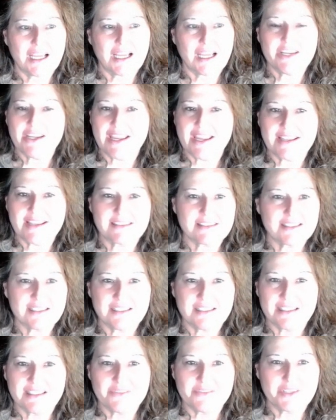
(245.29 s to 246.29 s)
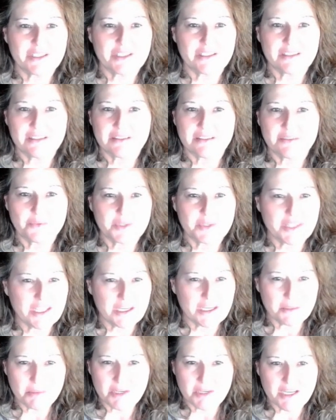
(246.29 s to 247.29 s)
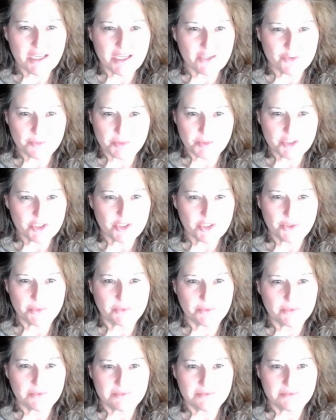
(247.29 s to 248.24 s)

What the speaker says: I can't see living with anybody else but you.